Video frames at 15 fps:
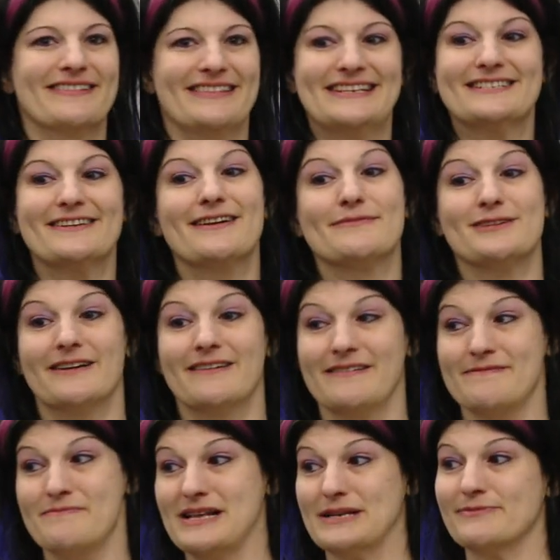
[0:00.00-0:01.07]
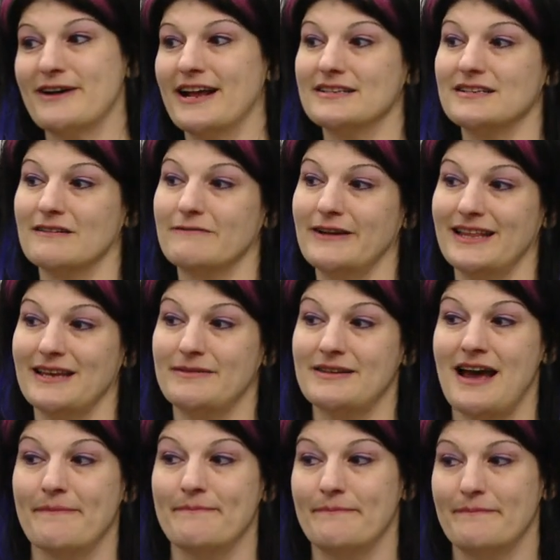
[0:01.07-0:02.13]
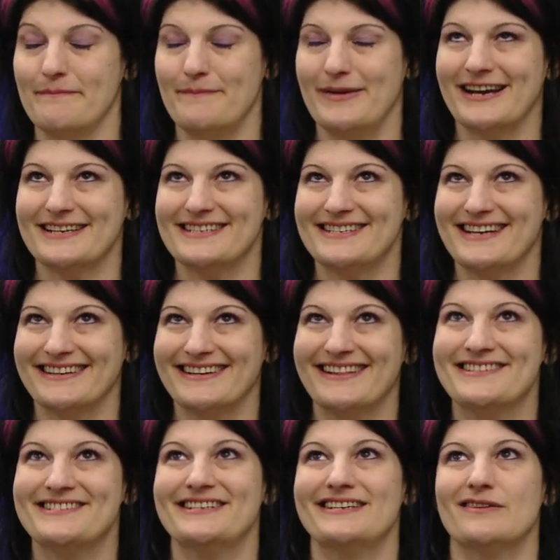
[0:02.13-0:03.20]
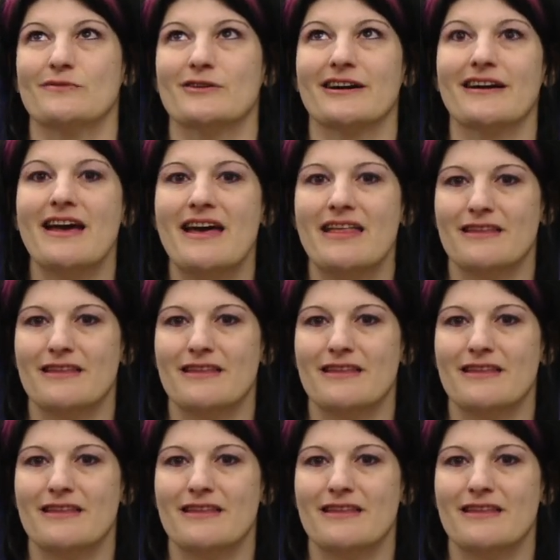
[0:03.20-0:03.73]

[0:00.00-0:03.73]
these startups are, these products aren't failing not because the technology didn't work.